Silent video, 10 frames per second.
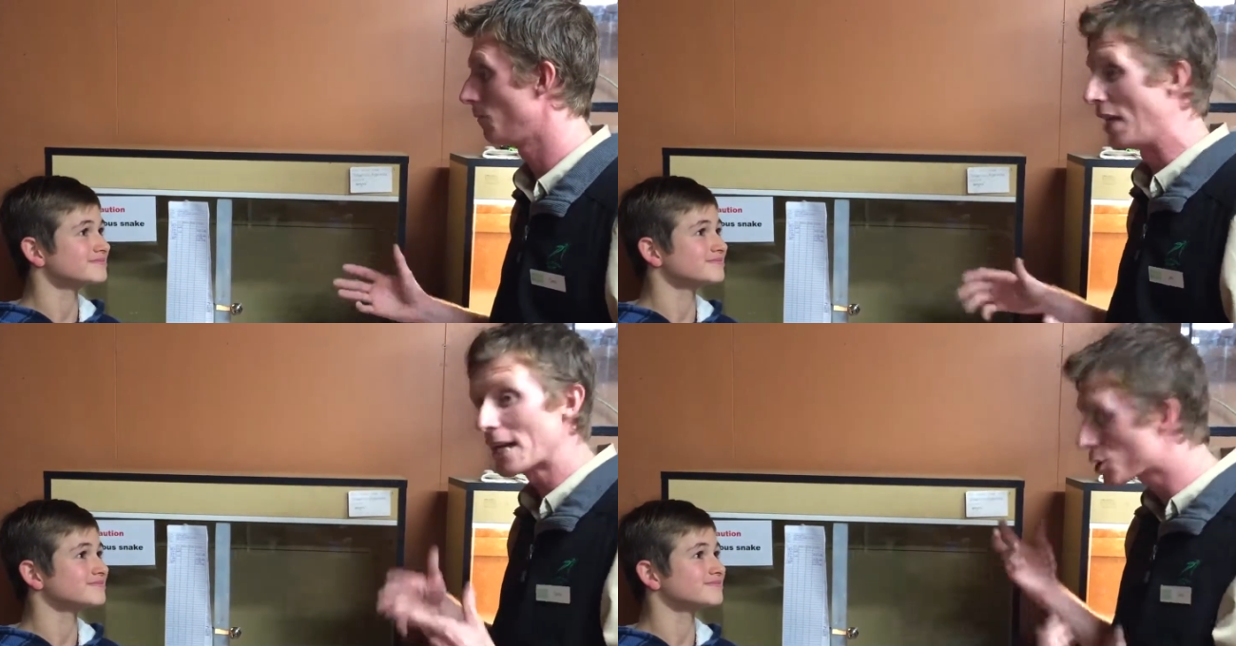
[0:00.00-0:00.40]

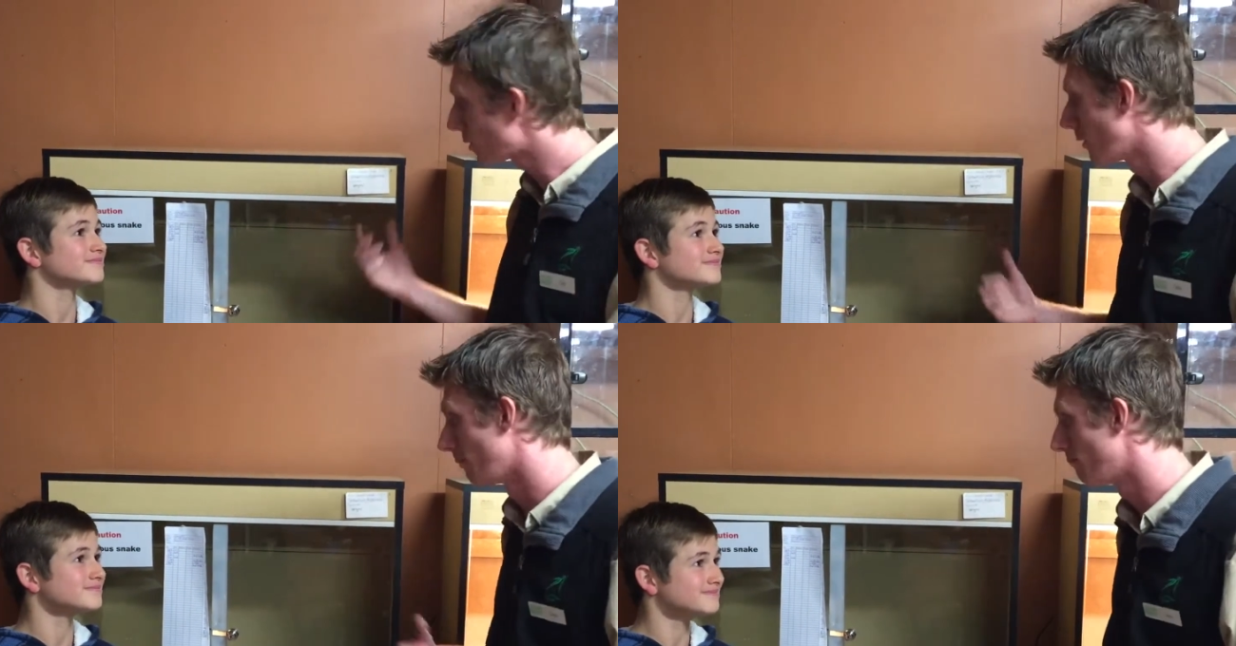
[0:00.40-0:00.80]

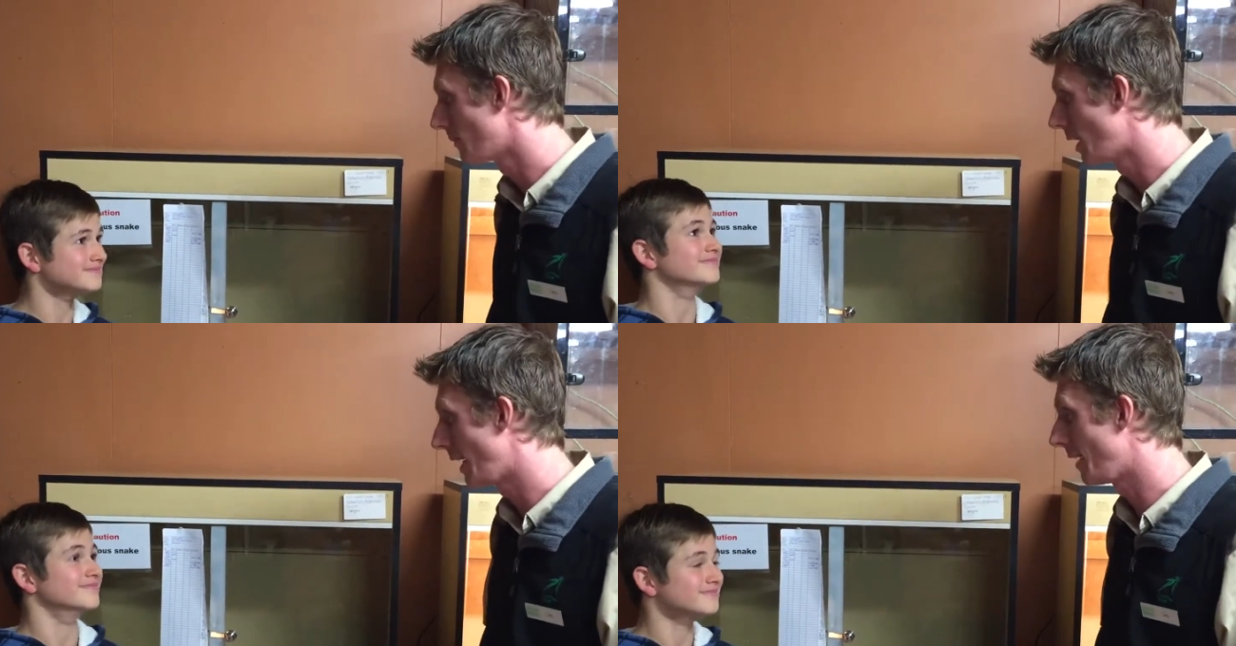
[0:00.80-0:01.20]
Speaker 1: natural
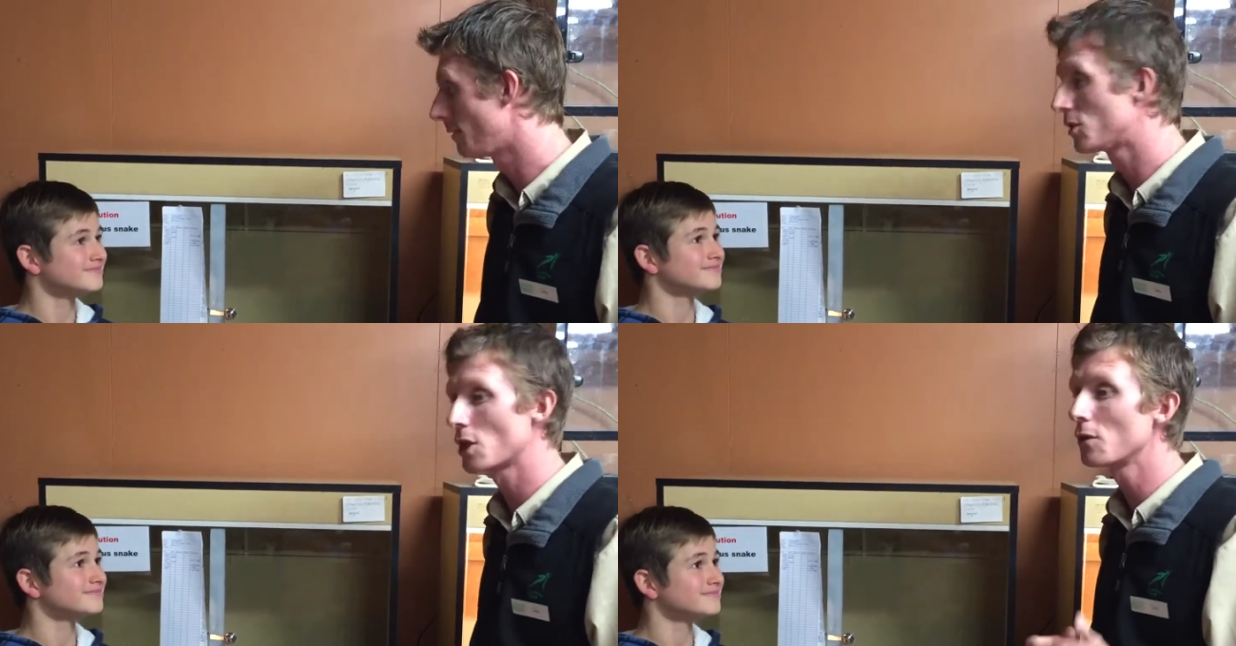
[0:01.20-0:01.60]
mm.
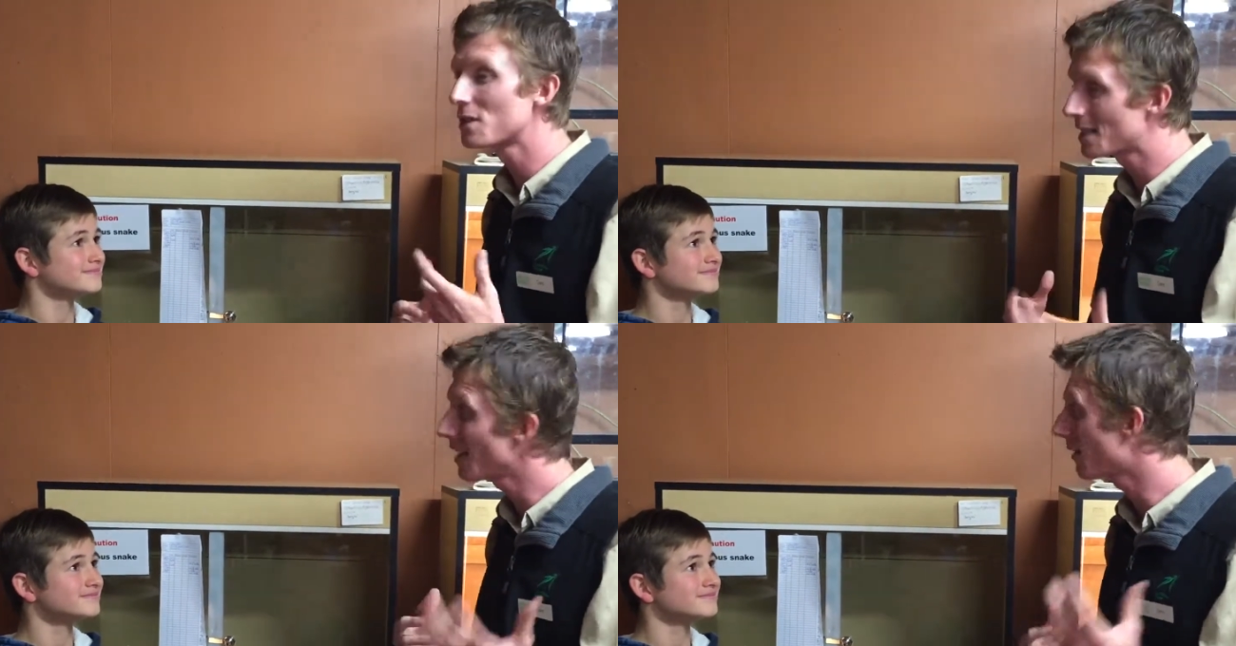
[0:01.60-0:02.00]
and don't
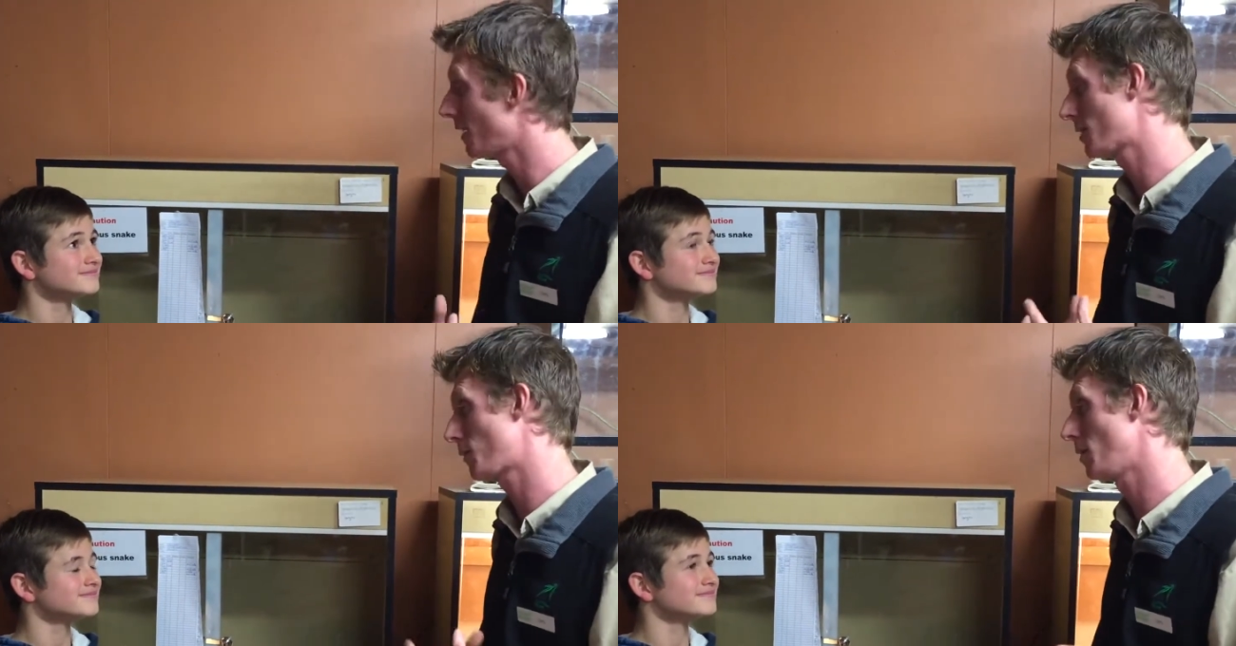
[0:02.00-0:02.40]
take
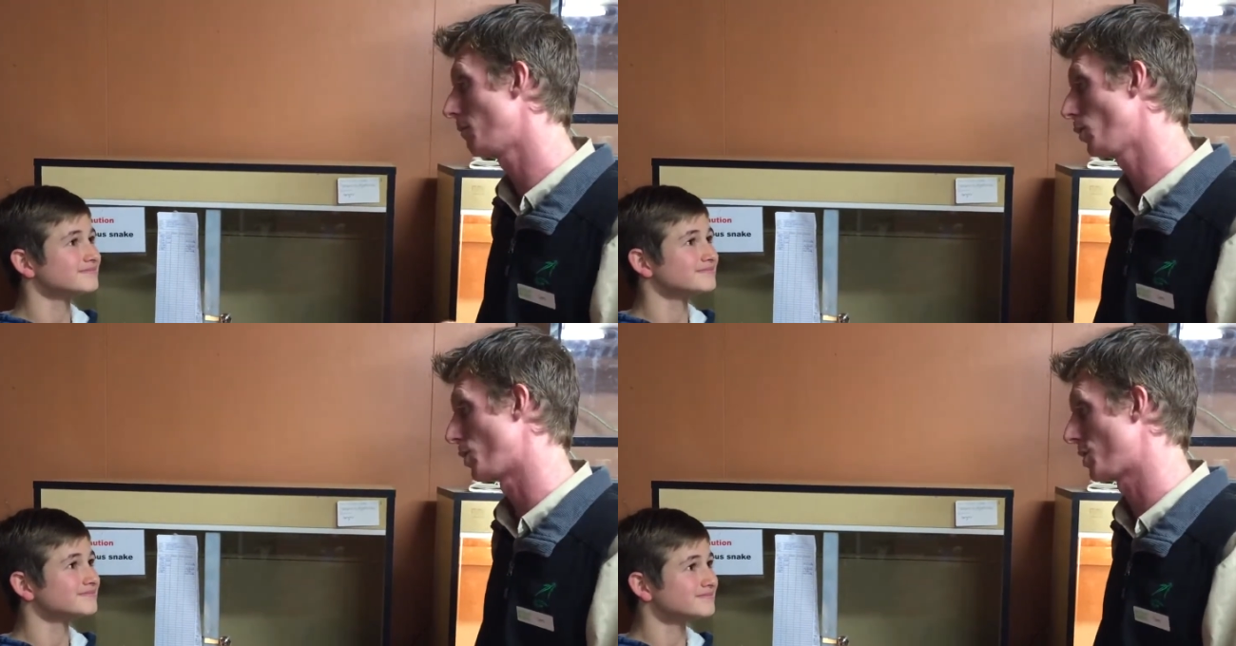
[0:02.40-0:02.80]
things from the
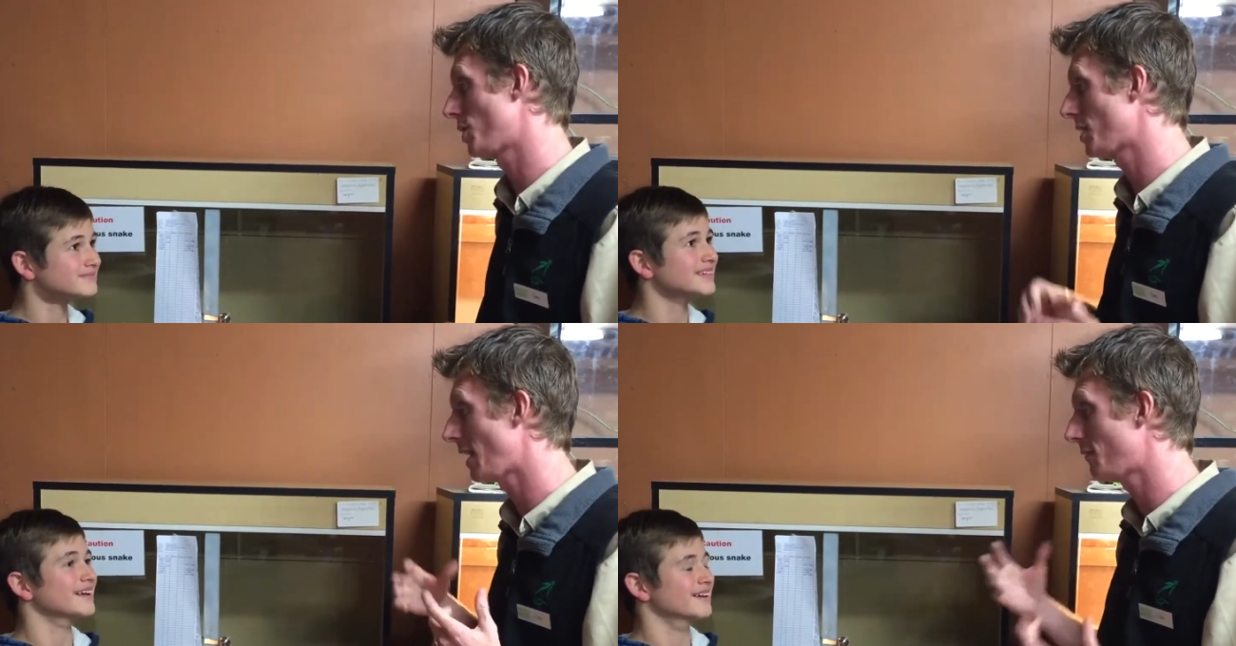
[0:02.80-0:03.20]
bush.
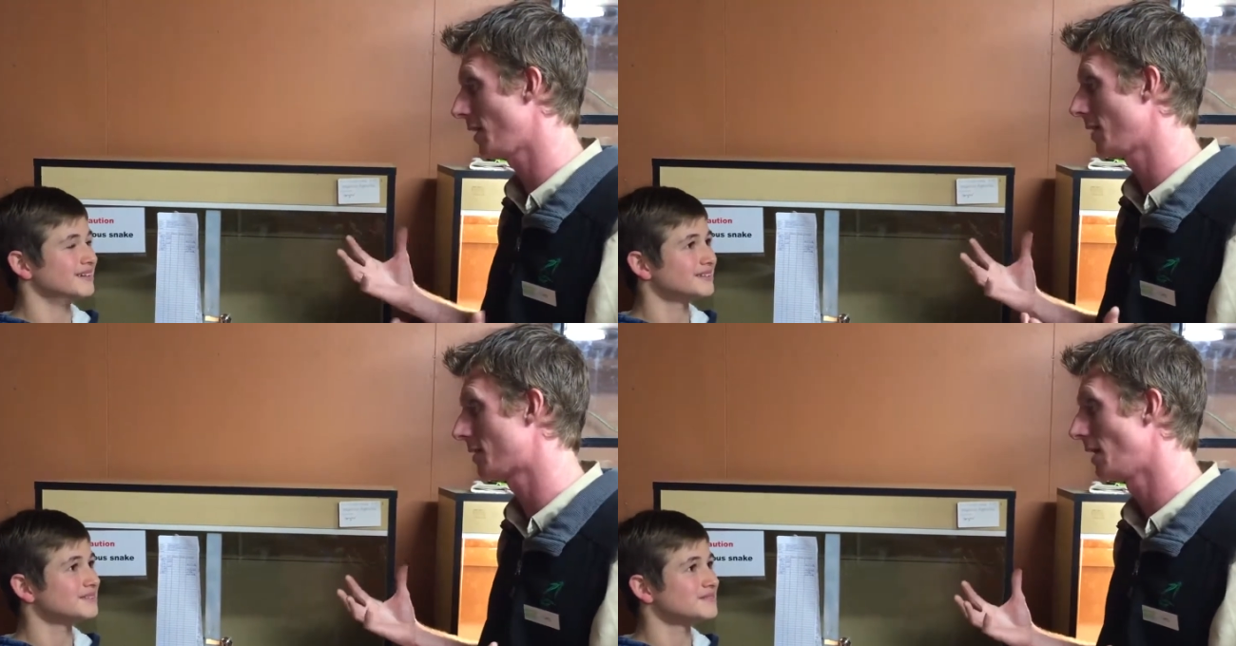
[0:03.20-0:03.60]
Just yeah. have
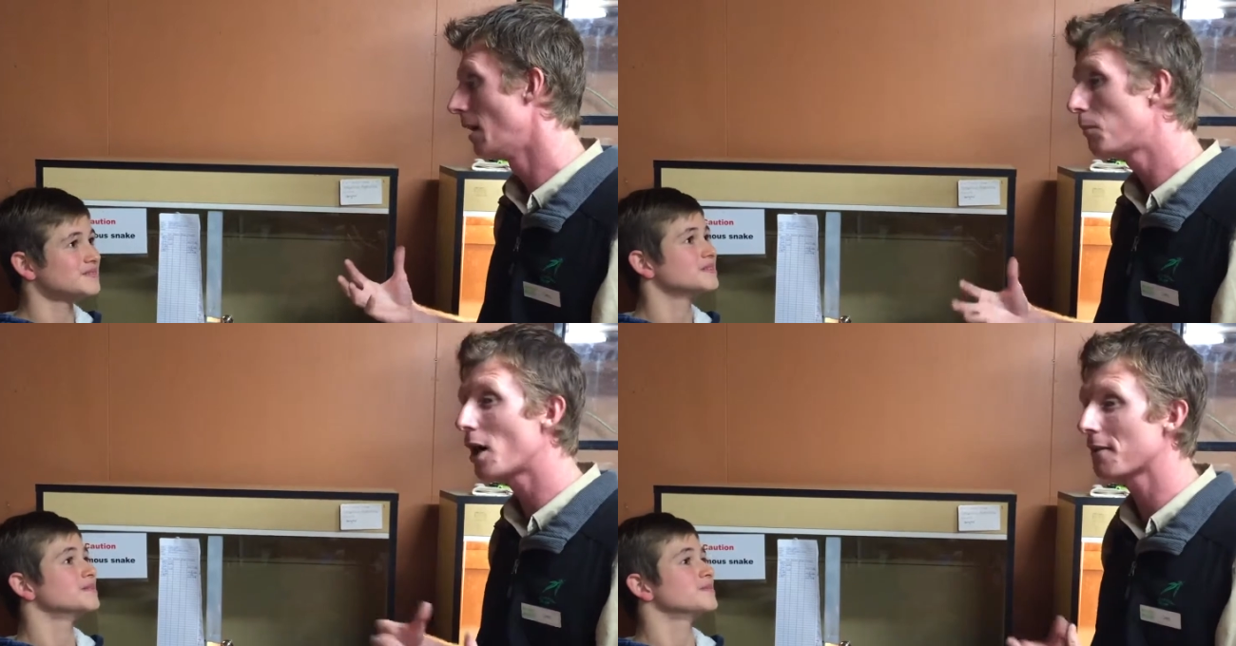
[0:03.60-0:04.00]
things,
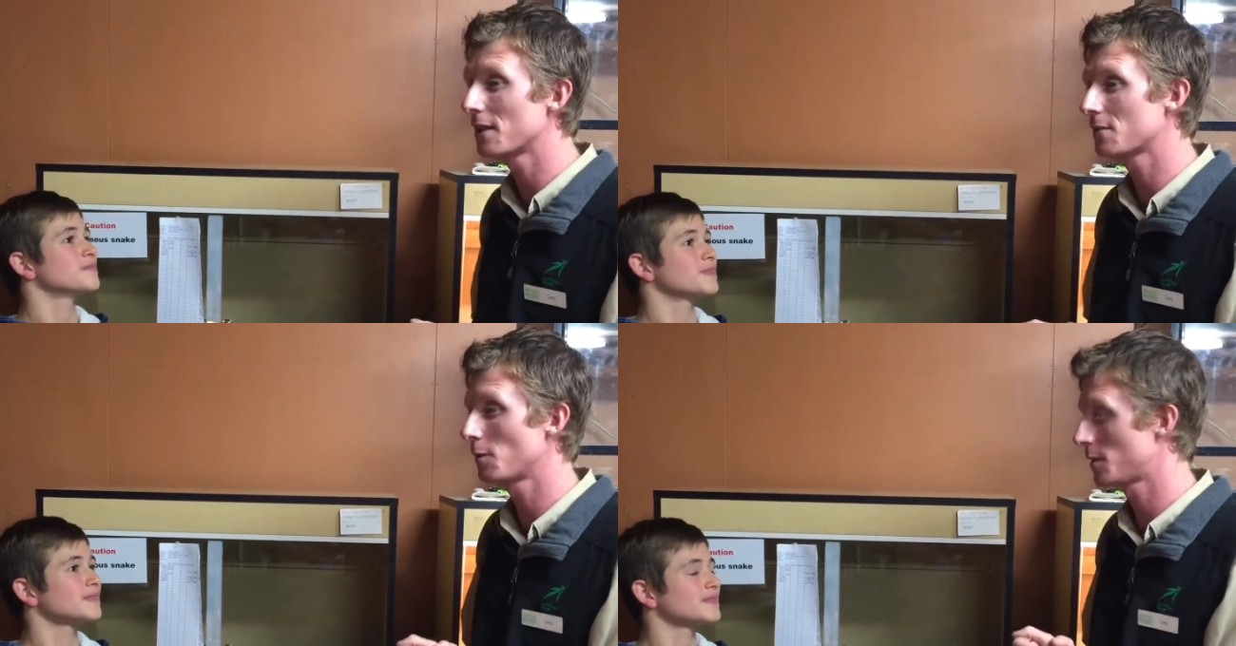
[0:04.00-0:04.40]
buy
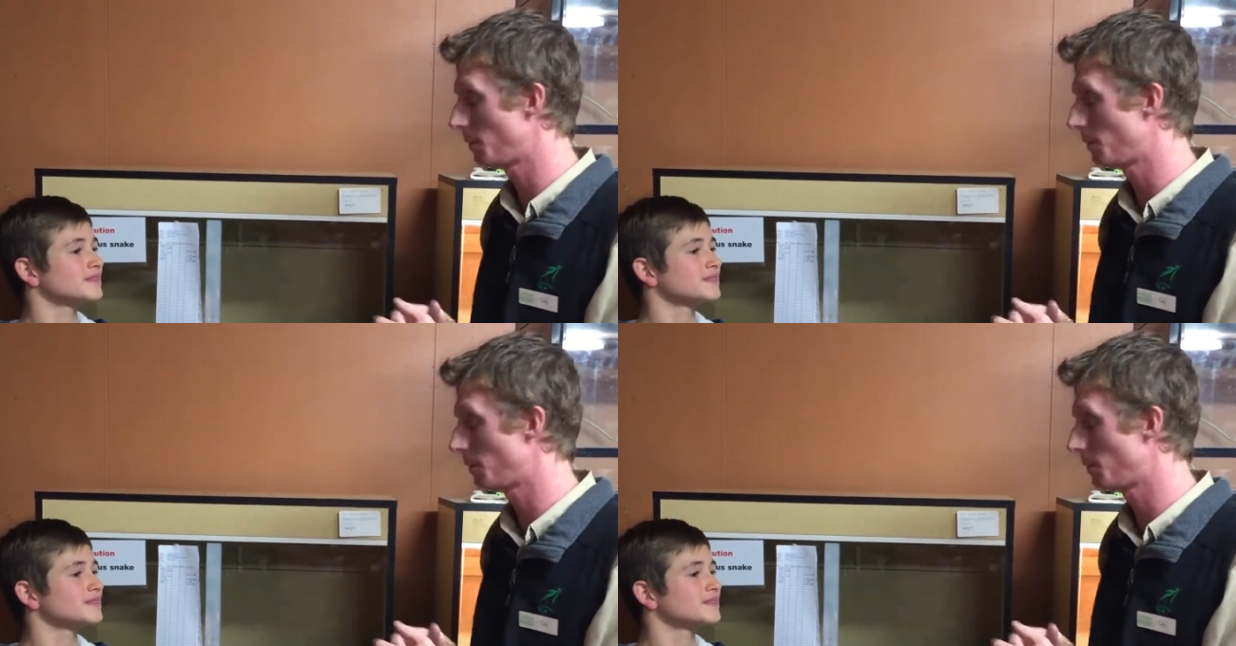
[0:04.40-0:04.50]
things from